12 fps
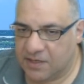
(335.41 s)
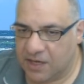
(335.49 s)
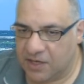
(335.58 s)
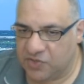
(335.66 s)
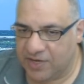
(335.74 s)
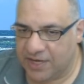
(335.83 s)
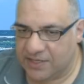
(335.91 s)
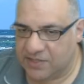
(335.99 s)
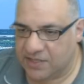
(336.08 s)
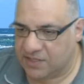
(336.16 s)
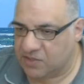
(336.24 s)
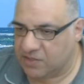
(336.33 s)
addressed,
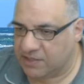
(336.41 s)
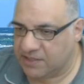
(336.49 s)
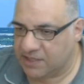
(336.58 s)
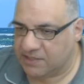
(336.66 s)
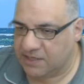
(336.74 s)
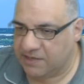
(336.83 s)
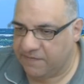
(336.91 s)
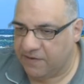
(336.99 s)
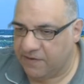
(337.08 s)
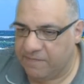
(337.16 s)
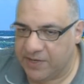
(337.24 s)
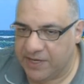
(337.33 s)
this knight takes
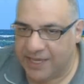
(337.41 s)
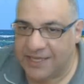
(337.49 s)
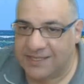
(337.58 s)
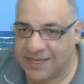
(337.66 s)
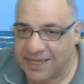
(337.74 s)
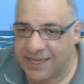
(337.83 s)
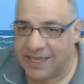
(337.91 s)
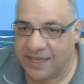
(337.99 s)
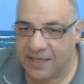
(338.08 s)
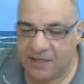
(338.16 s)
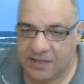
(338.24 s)
e5, but it is here.